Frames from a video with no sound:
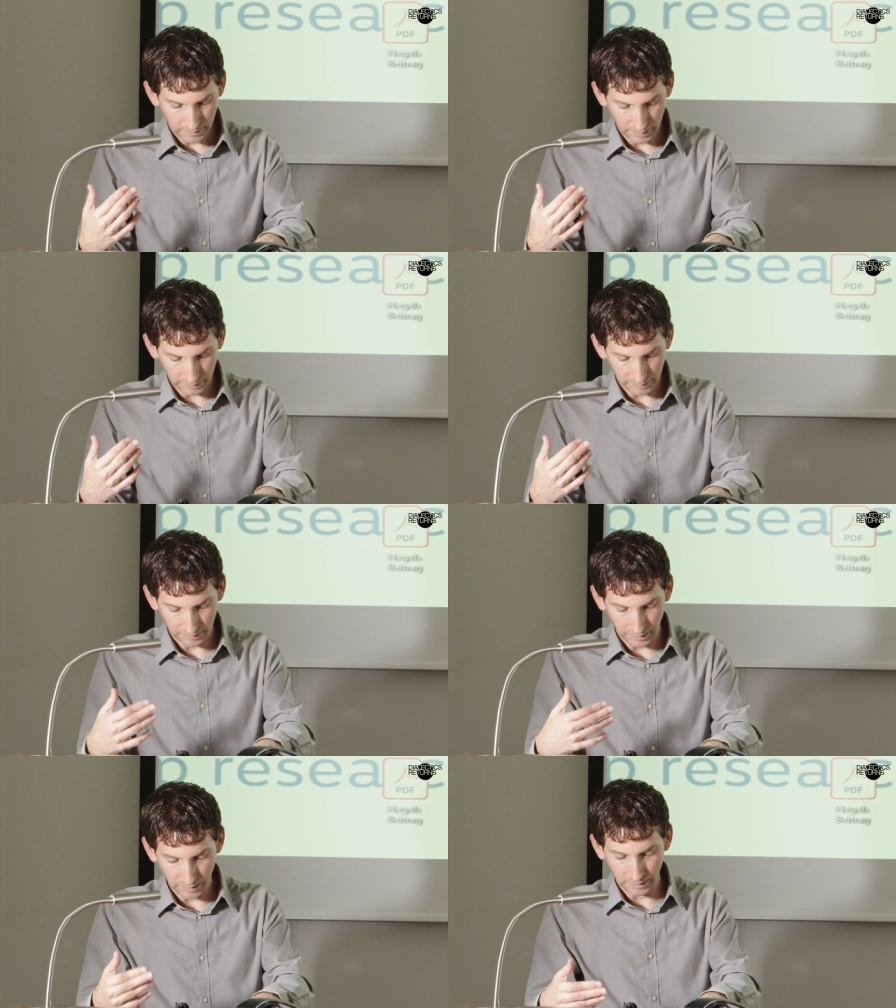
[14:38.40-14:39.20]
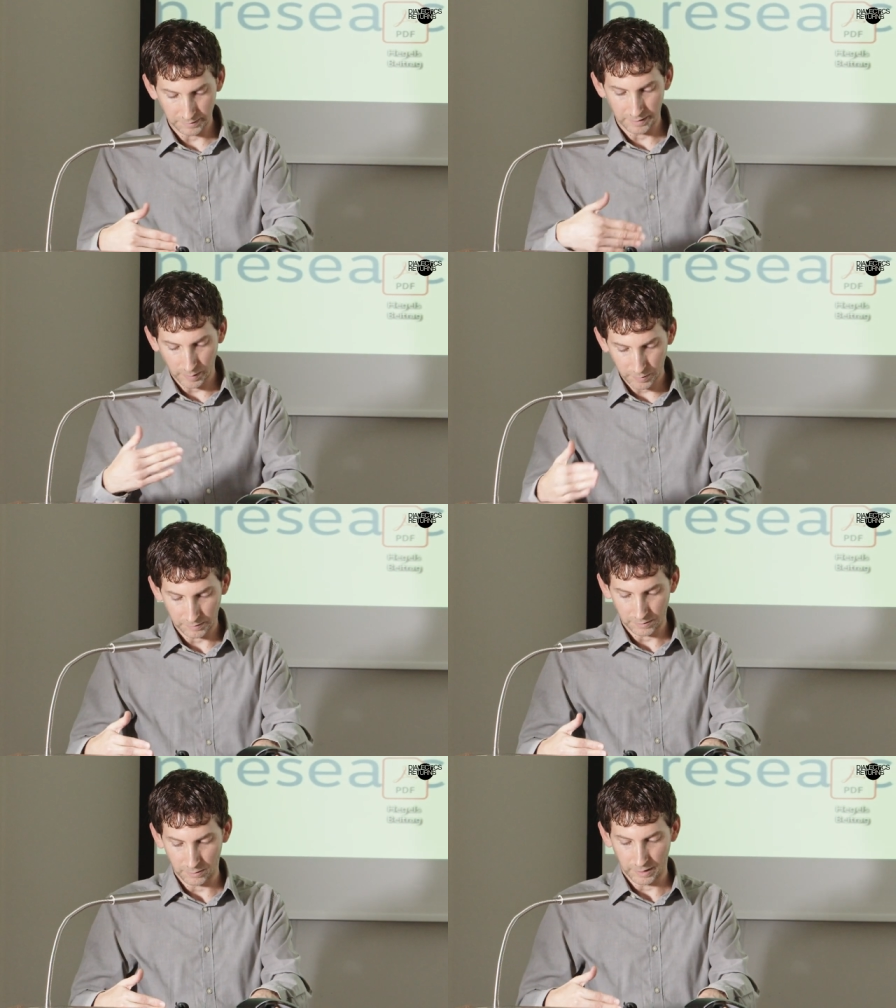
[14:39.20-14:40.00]
that stars in
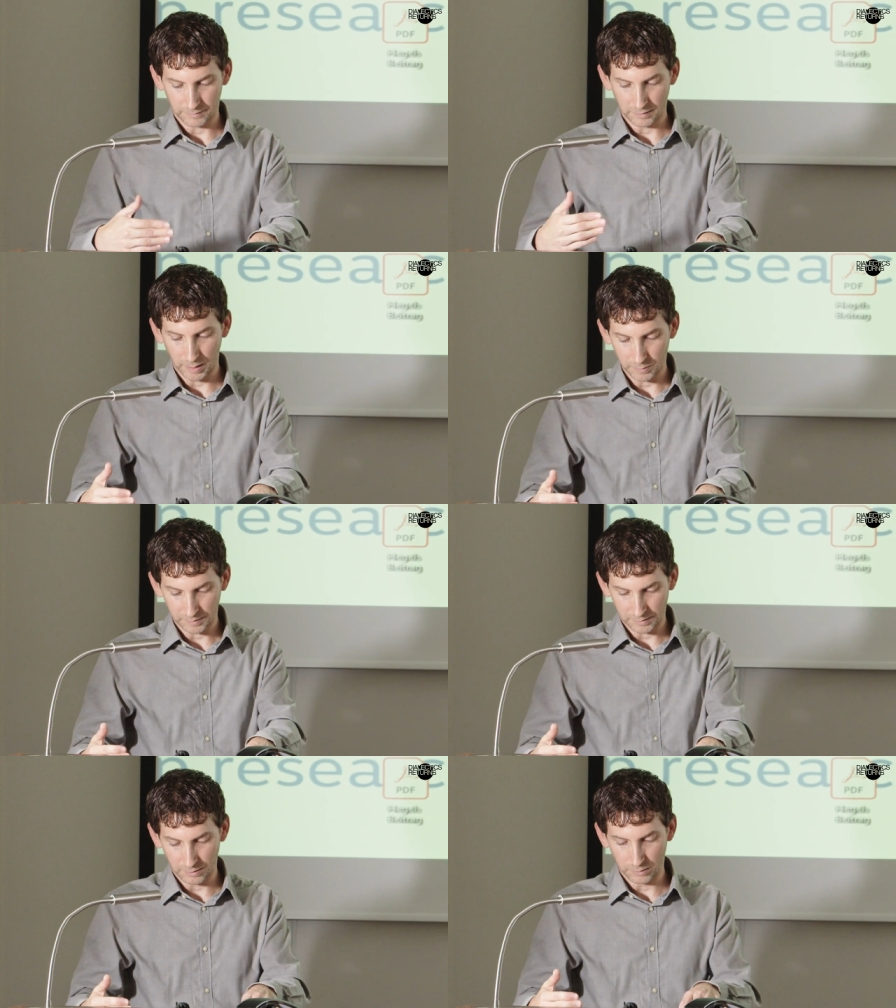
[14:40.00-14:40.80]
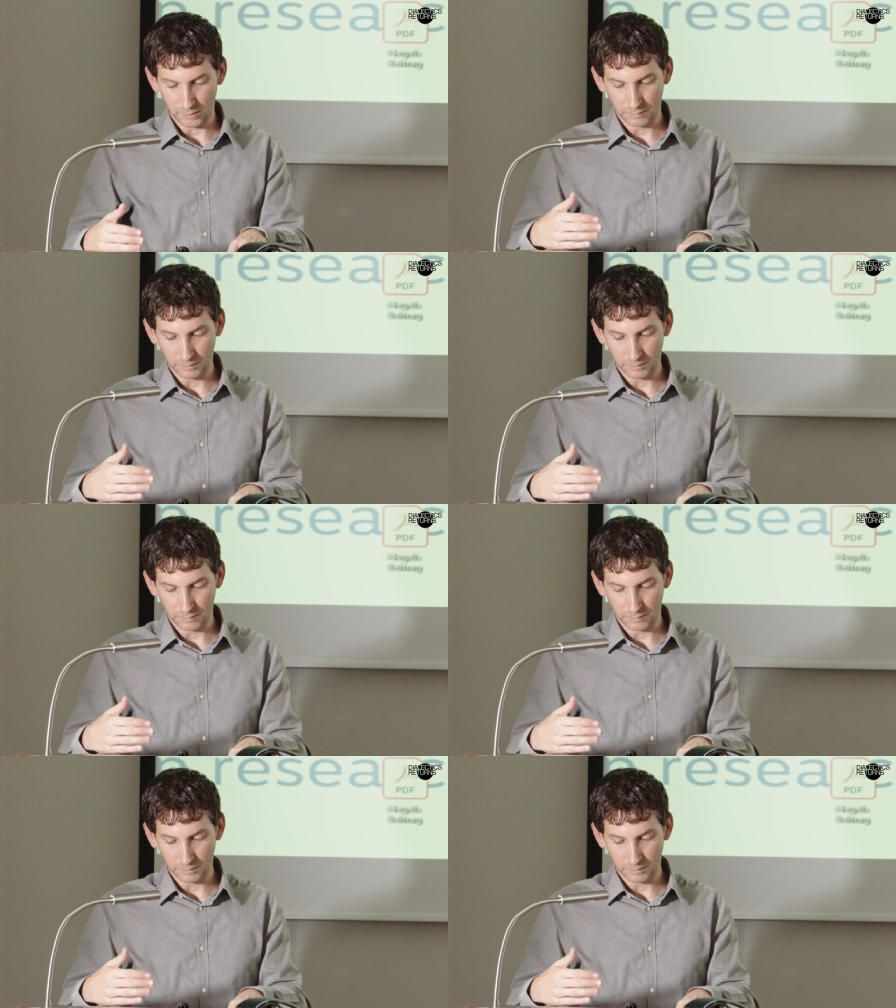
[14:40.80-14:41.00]
episode after episode,